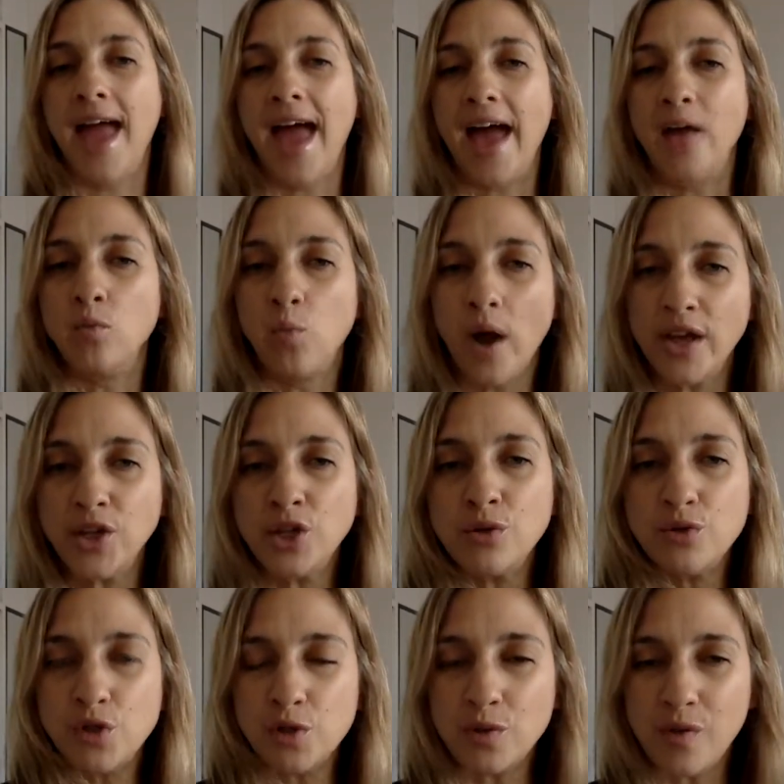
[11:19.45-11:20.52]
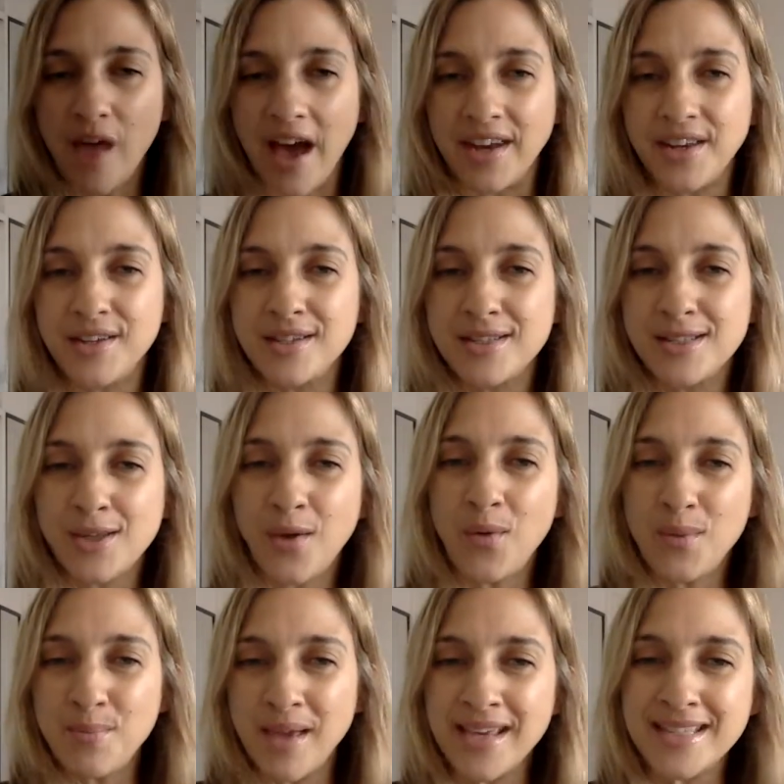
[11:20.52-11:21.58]
And when you do that, it is so
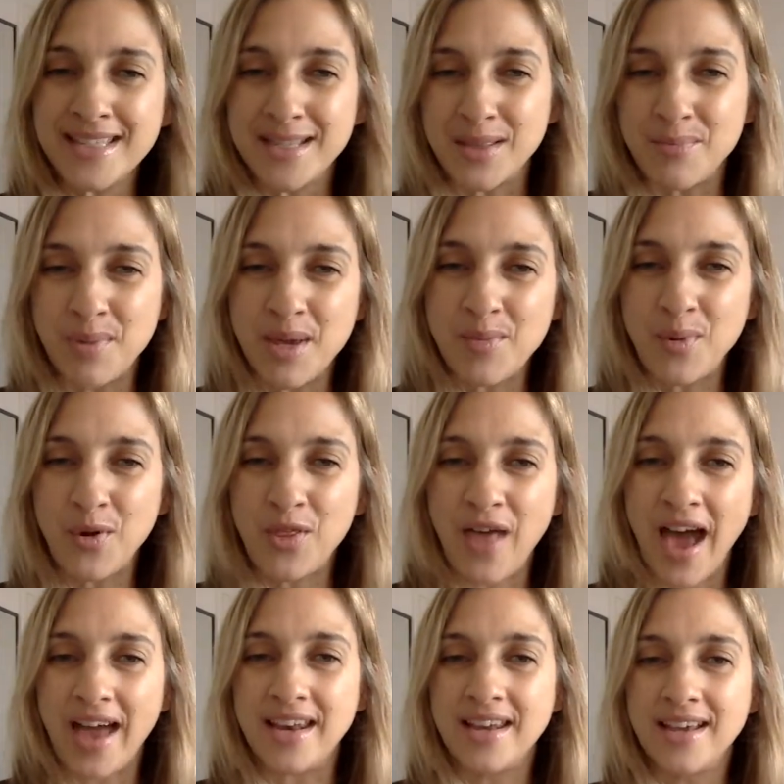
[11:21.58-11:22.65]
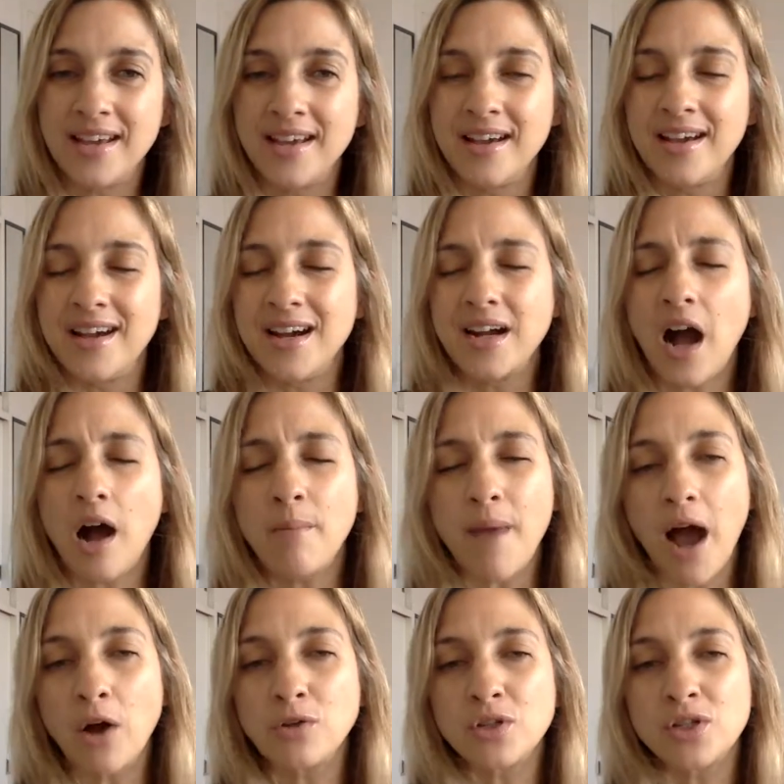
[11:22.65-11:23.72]
amazing, the people that come
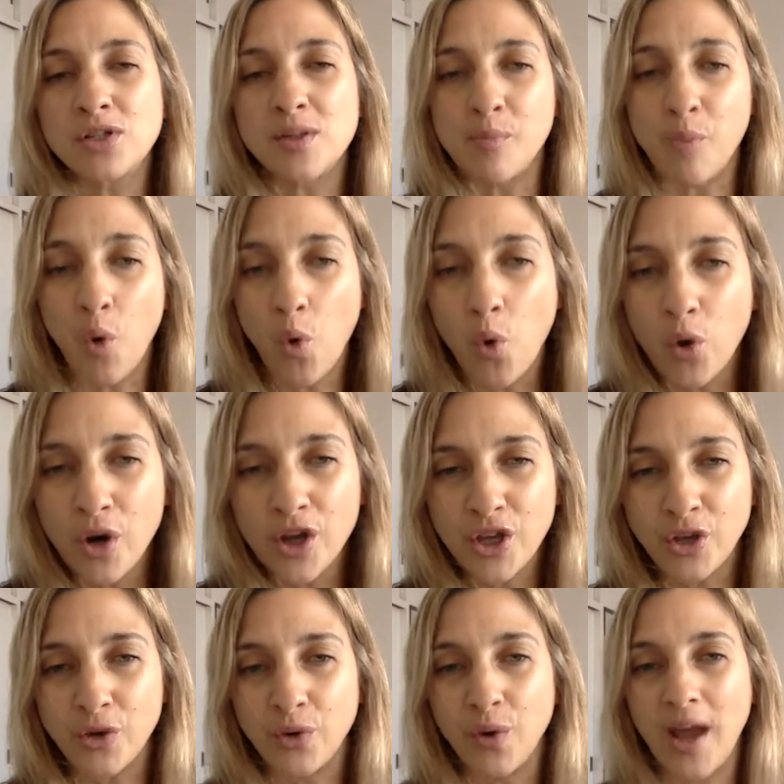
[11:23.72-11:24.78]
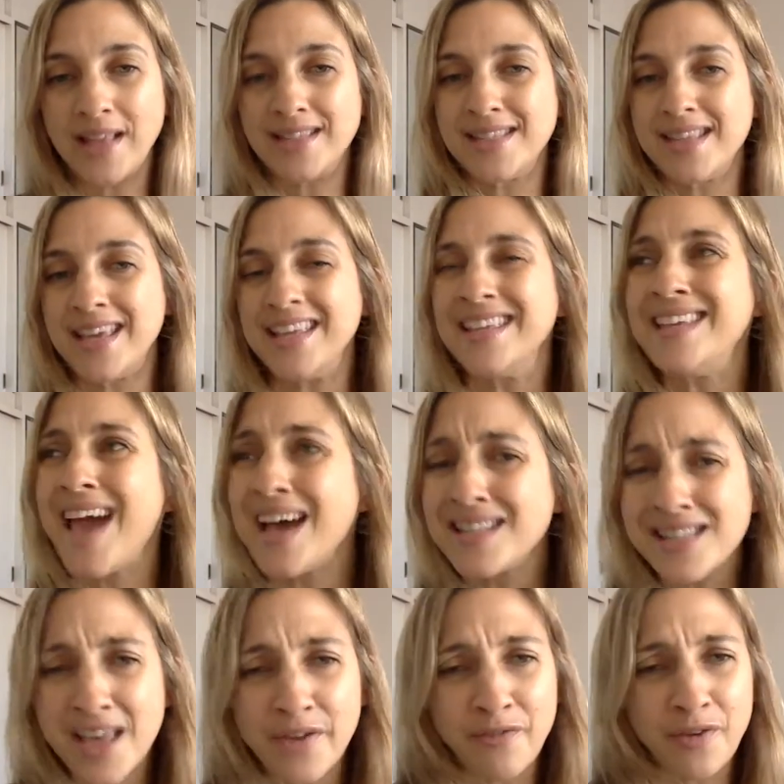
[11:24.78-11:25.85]
out to support you and say,
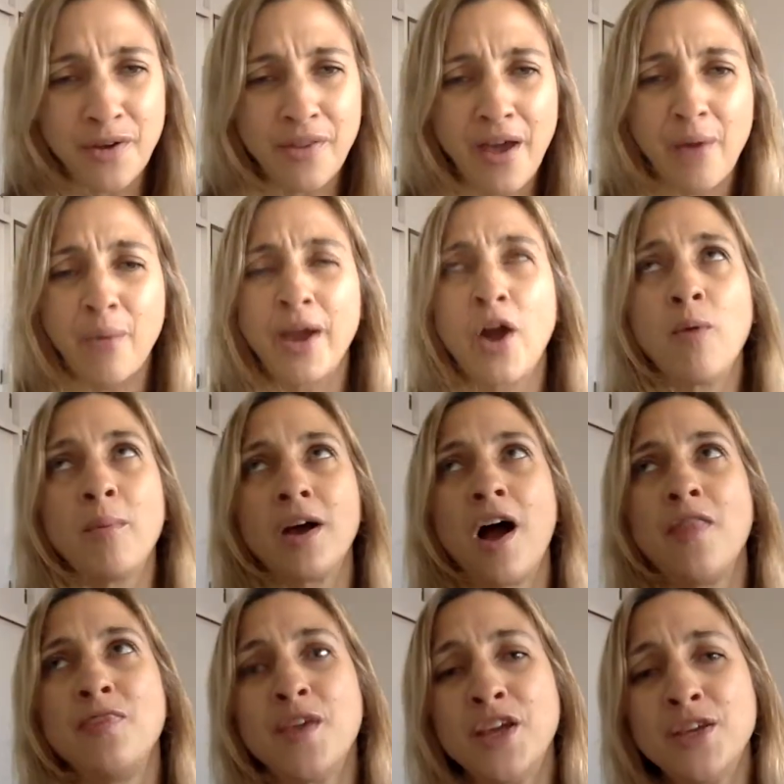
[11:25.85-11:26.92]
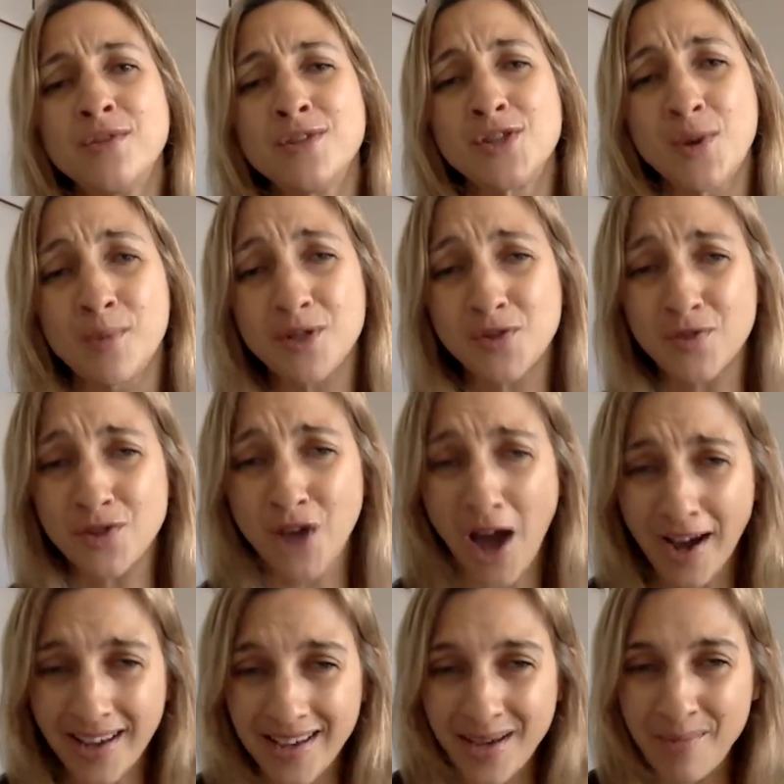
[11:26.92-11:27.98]
yes, I feel that way. Oh my God, thank you so much for
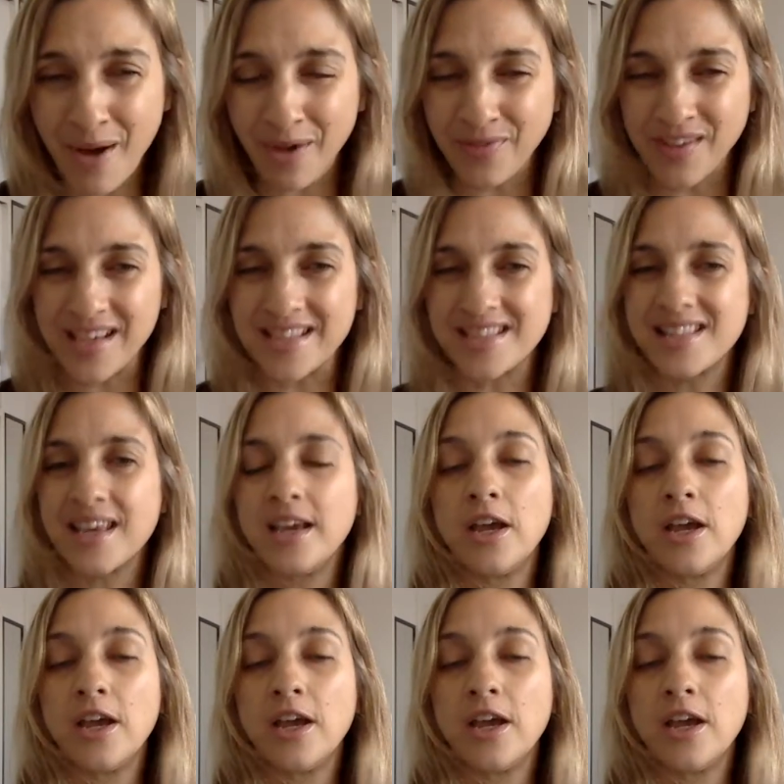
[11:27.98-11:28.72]
talking about this.